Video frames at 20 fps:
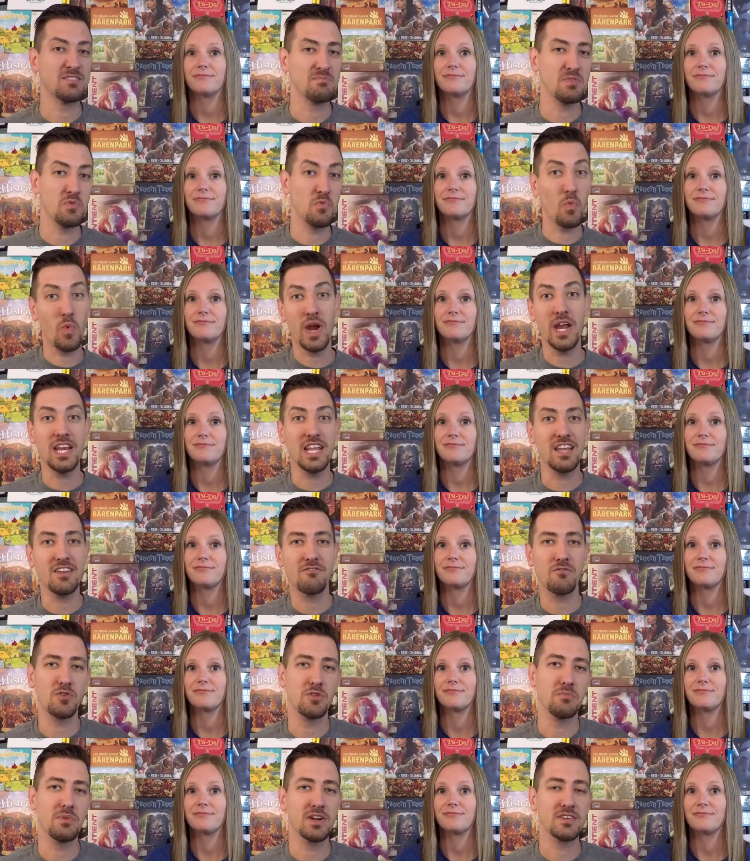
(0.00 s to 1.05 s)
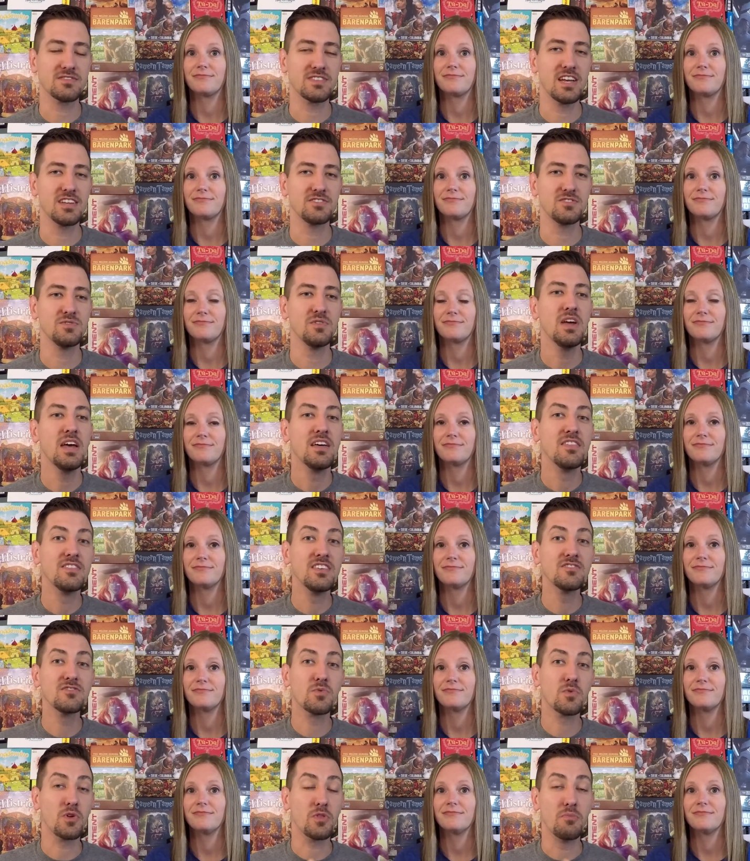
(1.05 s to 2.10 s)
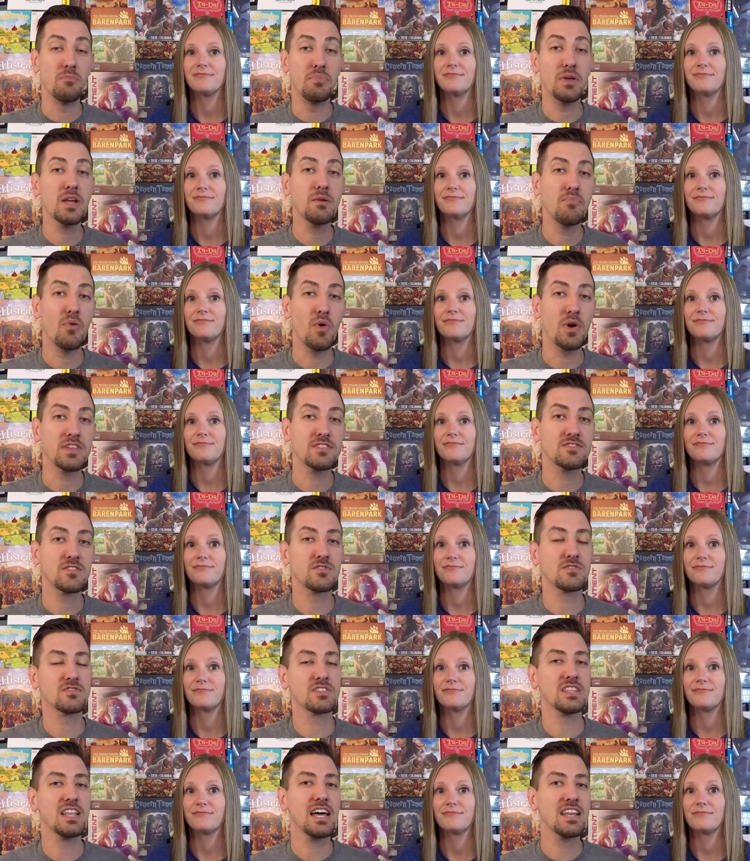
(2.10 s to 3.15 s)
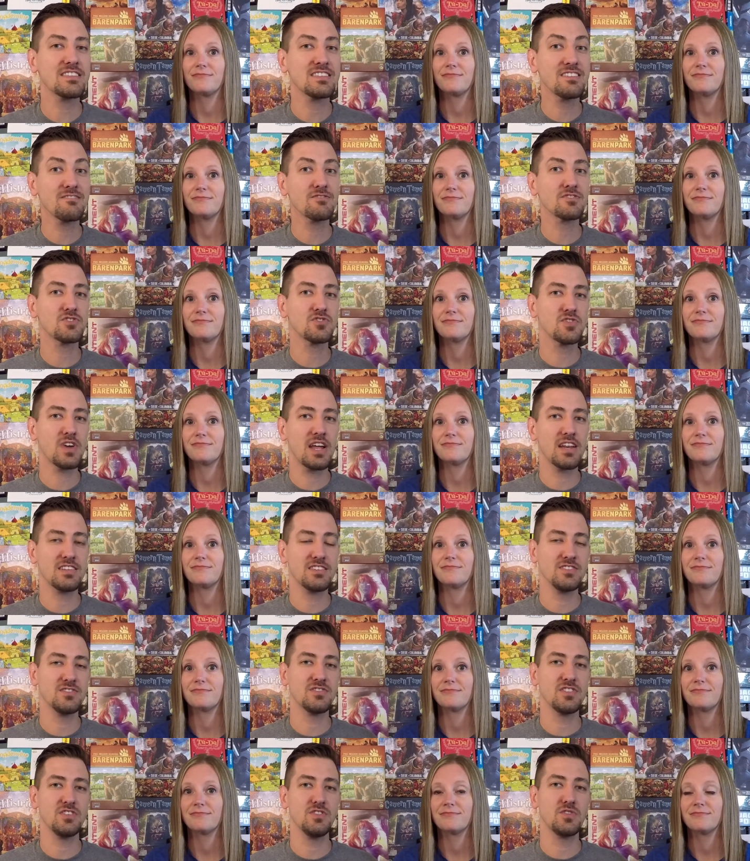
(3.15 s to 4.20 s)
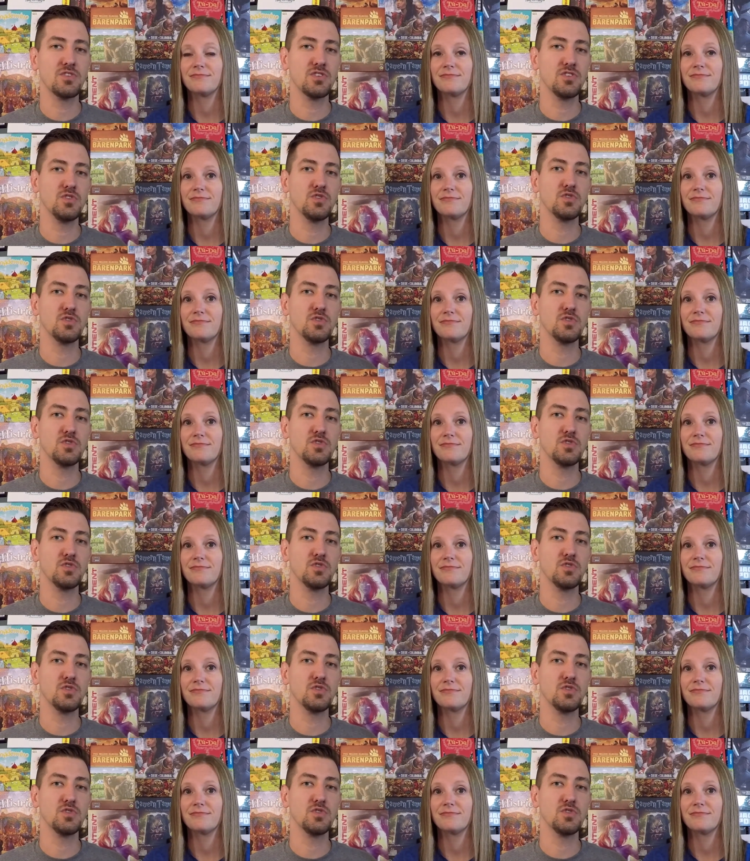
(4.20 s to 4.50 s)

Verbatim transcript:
Speaker 1: has been waiting for the bear statue. These are worth big points, so there's a lot of different strategies that you can